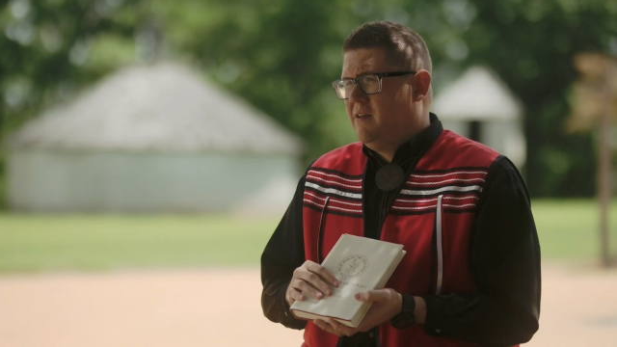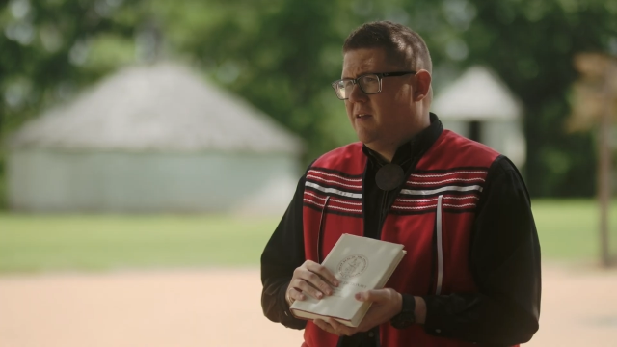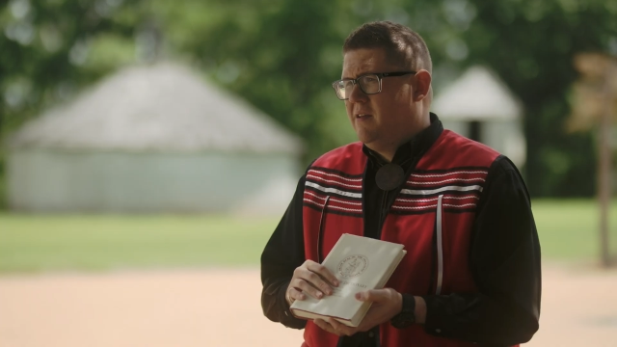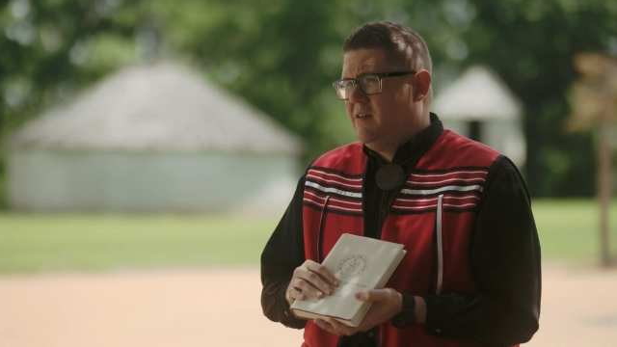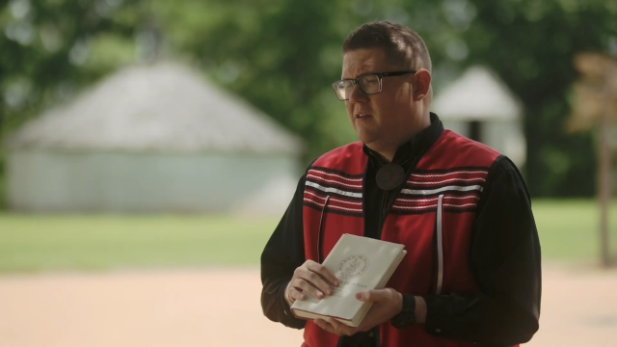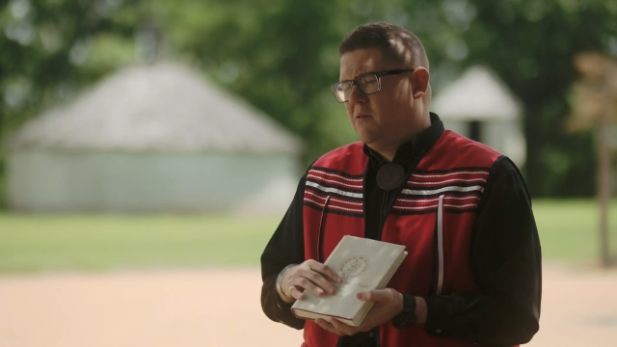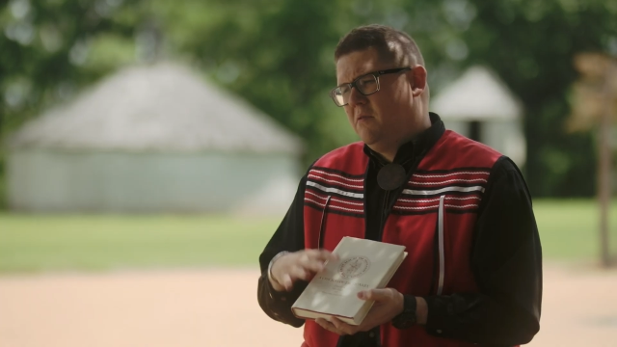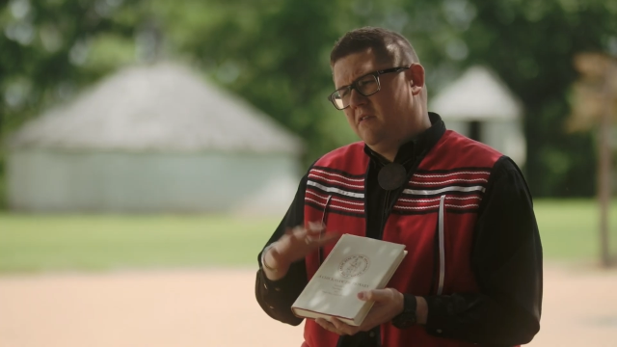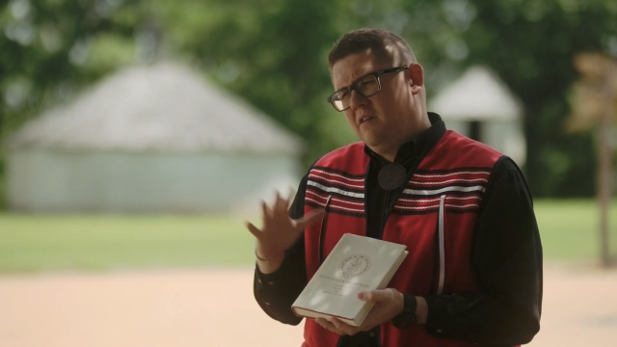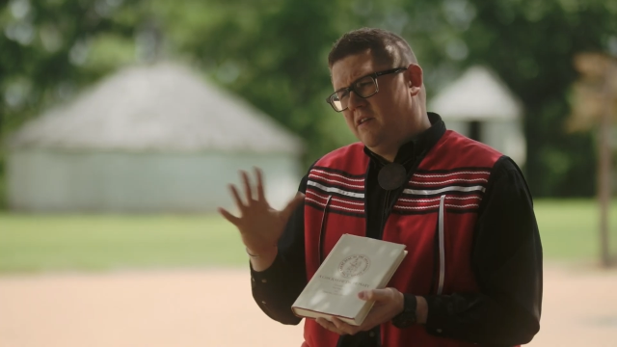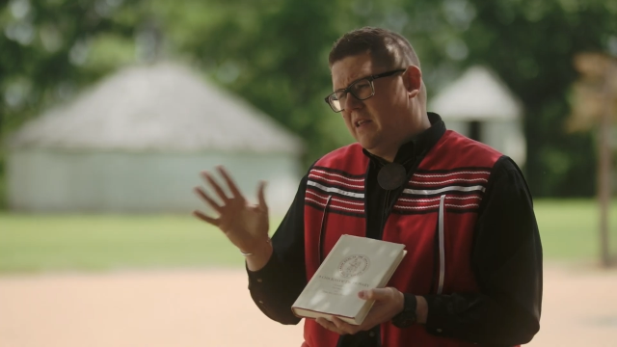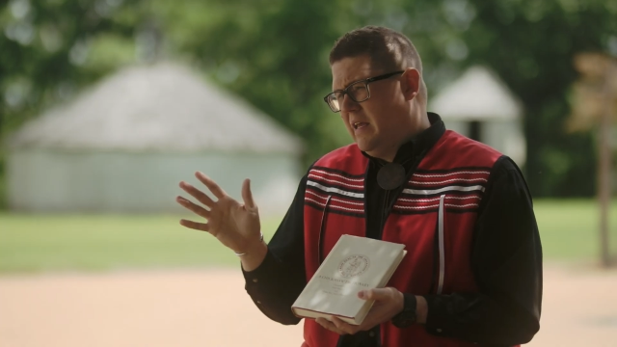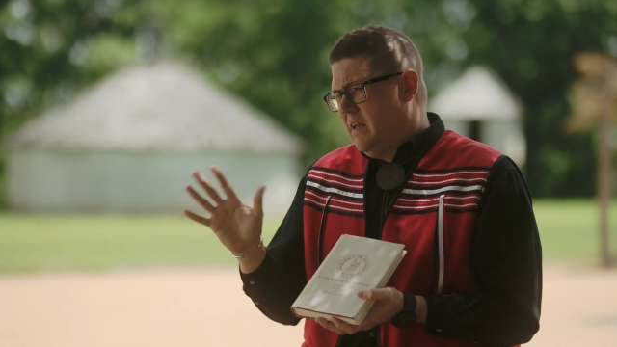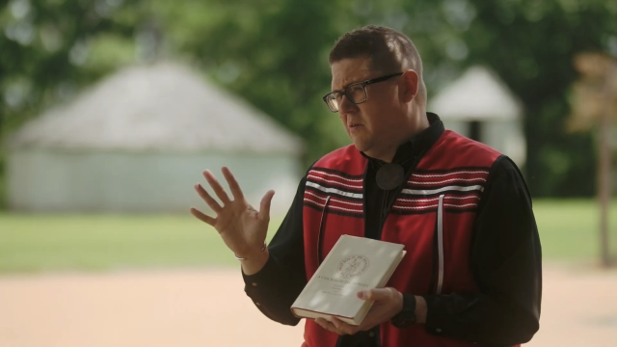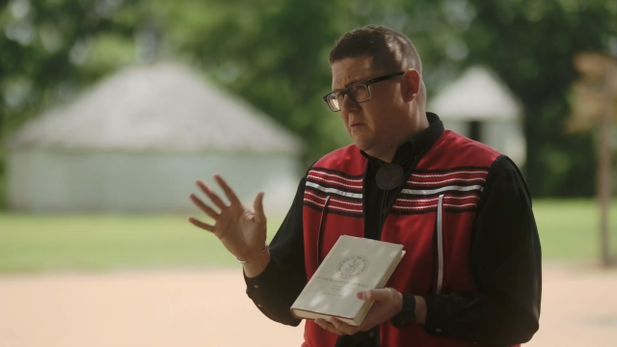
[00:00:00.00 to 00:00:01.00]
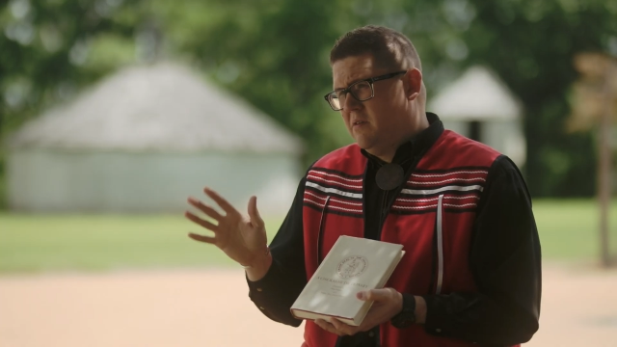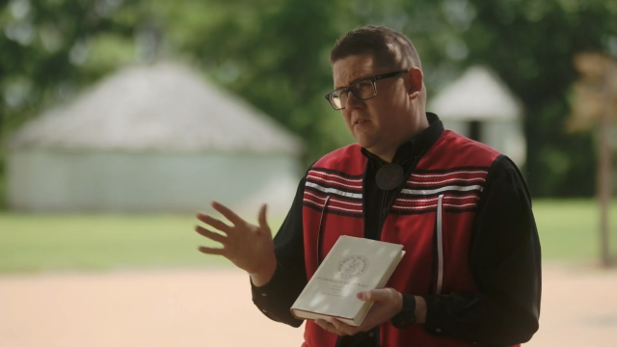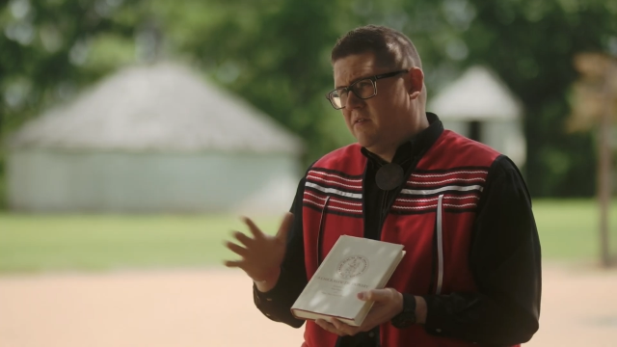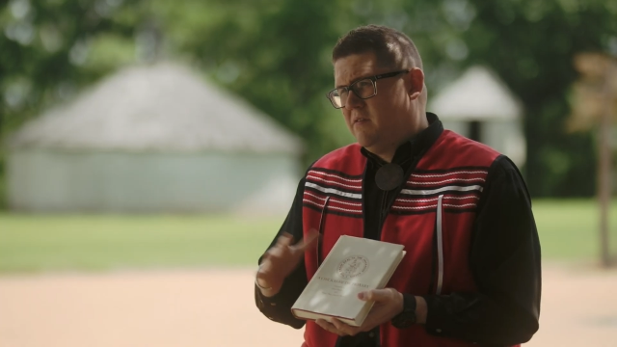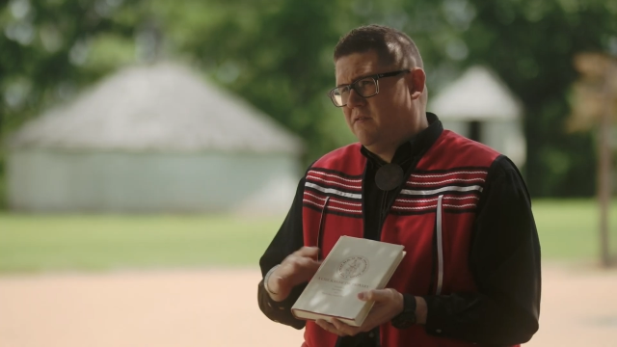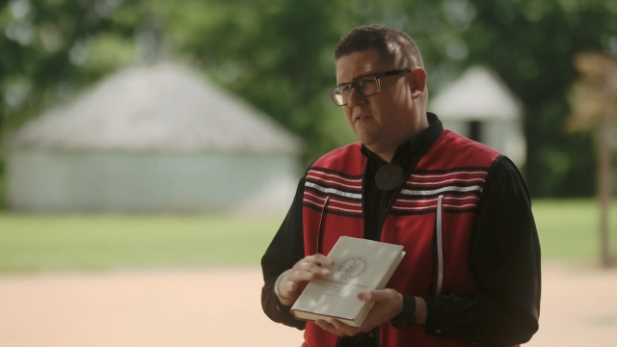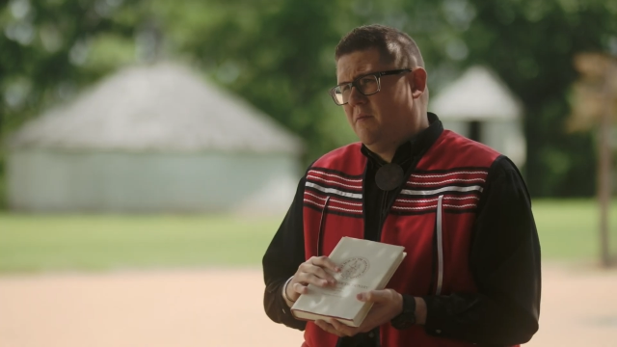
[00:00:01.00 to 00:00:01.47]
You know, it wasn't a
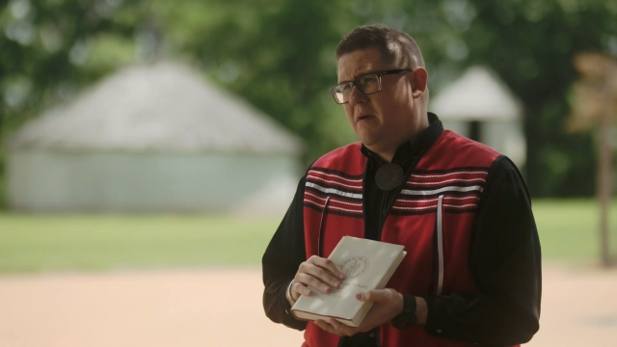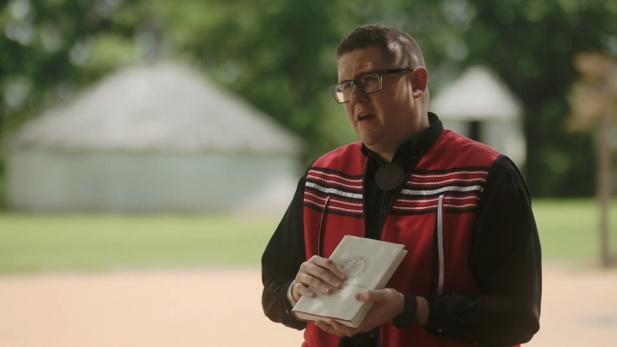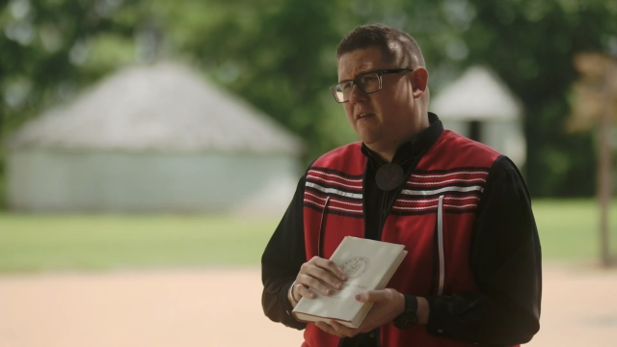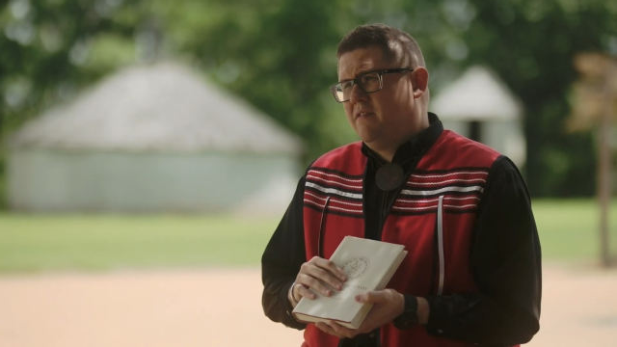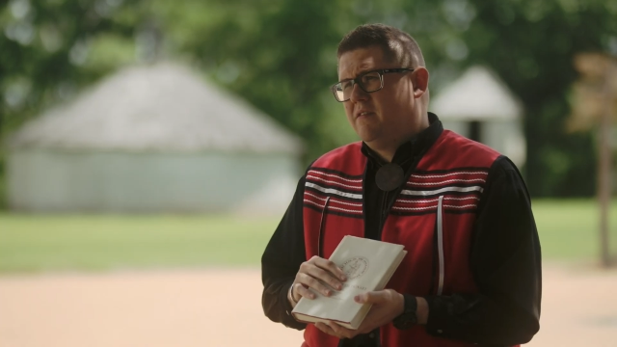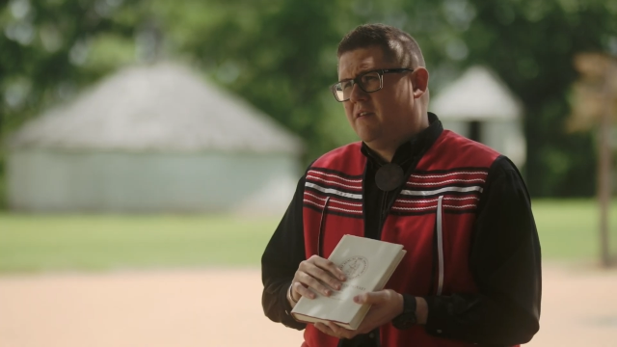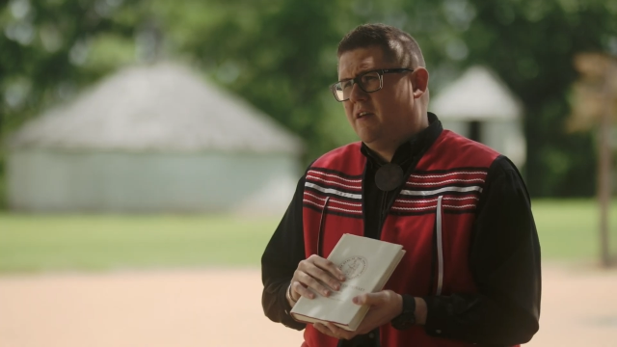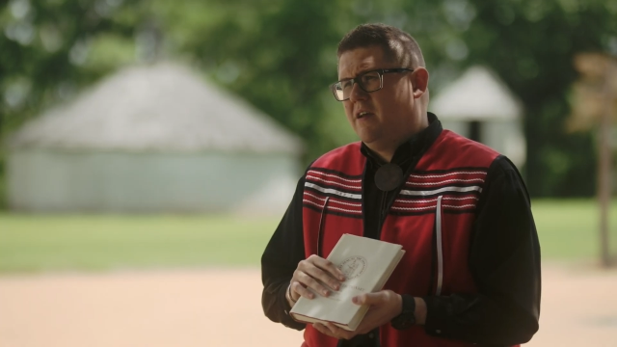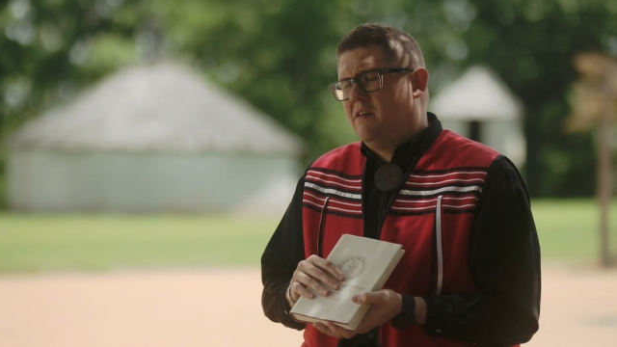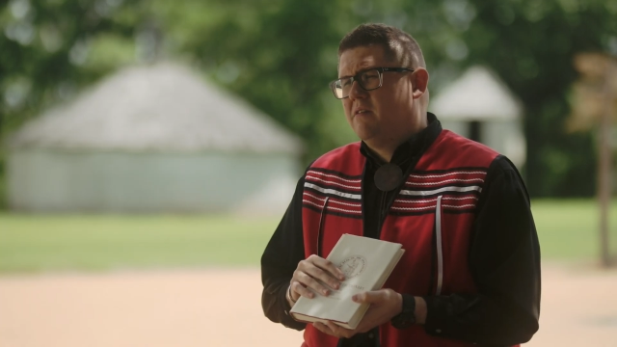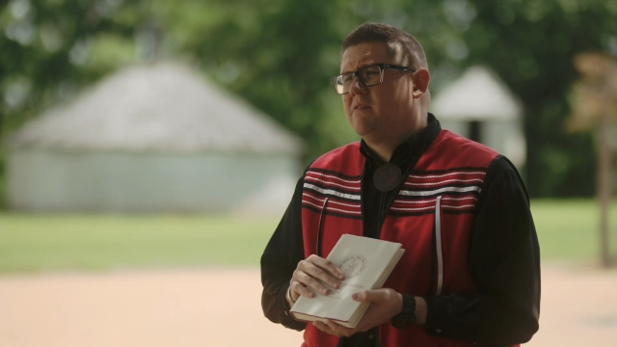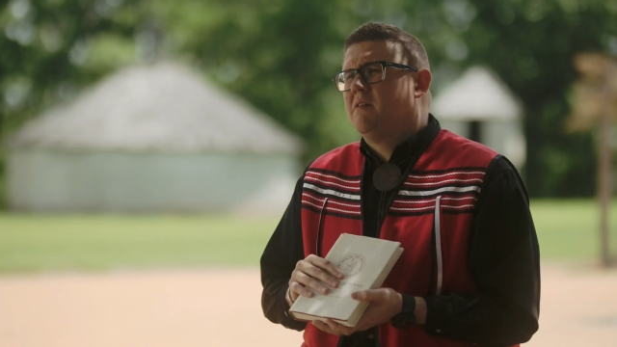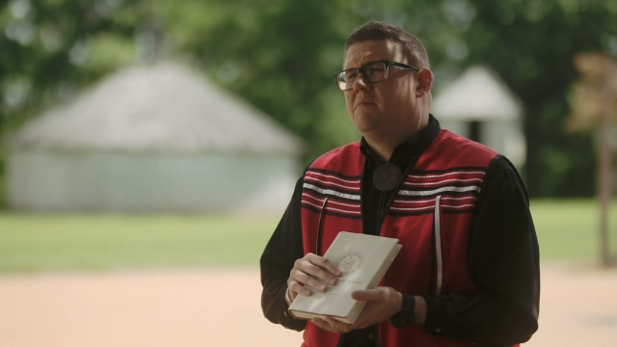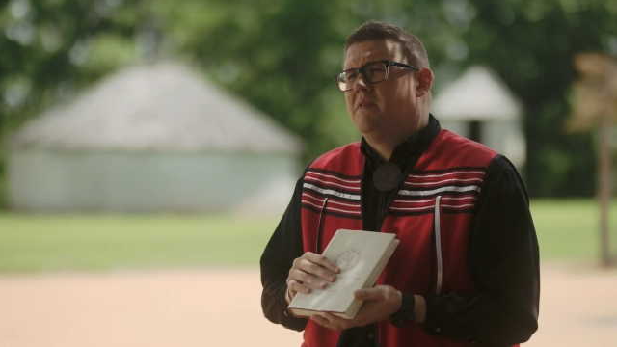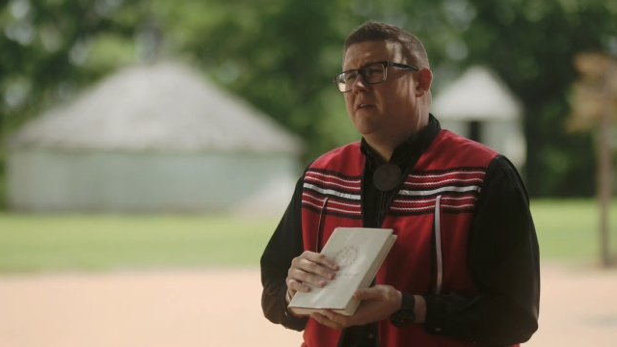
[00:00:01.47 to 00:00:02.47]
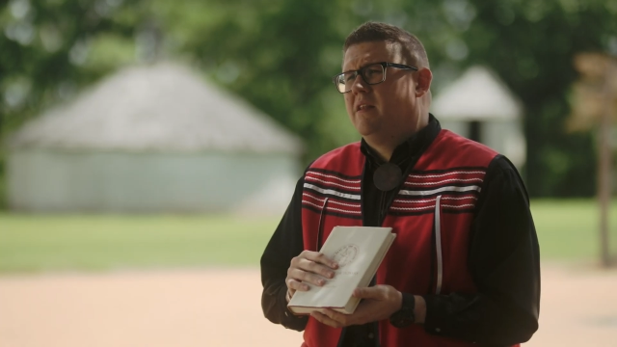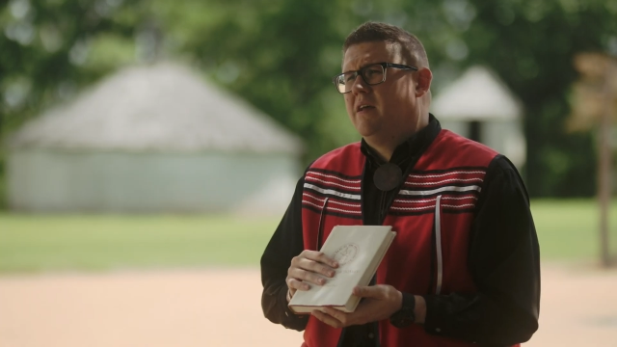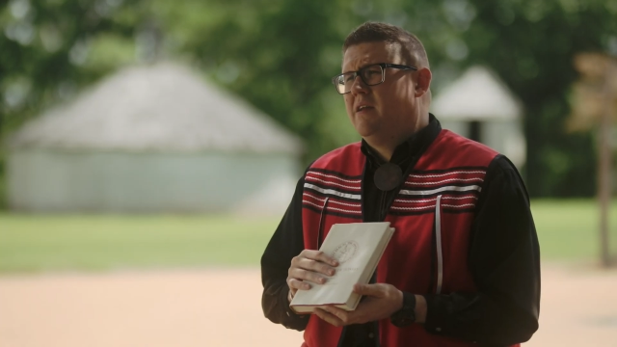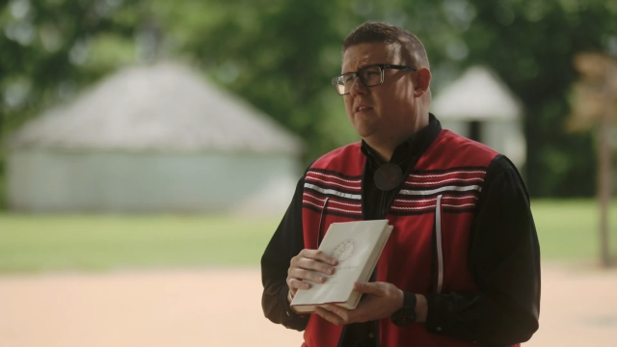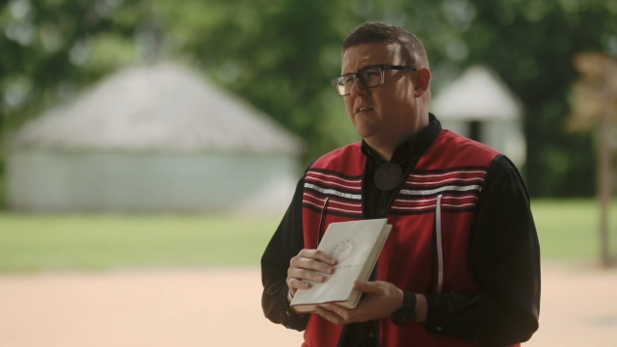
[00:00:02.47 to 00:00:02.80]
linguist from out of state or something like